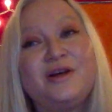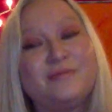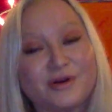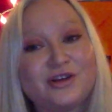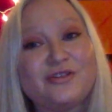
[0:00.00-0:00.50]

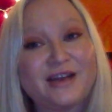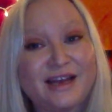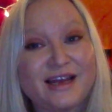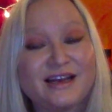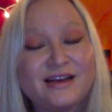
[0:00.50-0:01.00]
Mercury
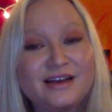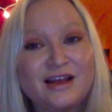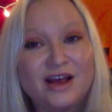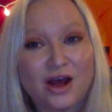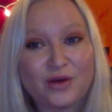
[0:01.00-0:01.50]
in
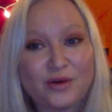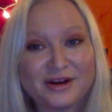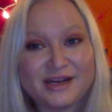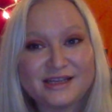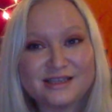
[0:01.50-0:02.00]

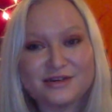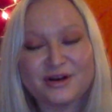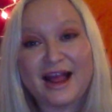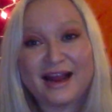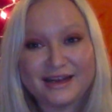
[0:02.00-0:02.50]
Aquarius or
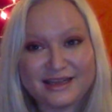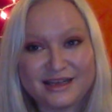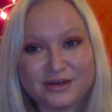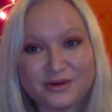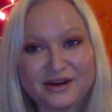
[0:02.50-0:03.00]
anything in
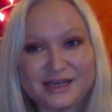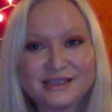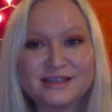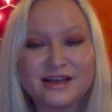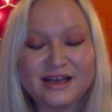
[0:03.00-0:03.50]

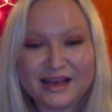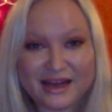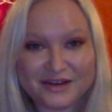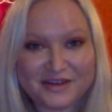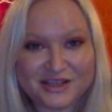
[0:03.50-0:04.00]
Aquarius,
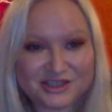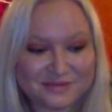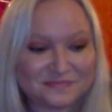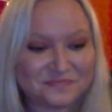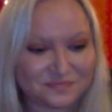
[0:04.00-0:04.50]
innovation
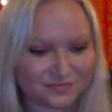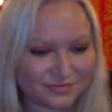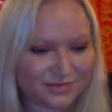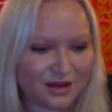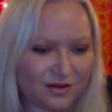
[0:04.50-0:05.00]

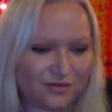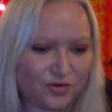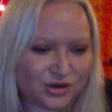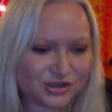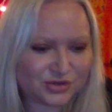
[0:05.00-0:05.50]

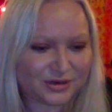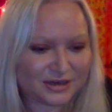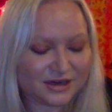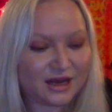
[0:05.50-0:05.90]
for sure.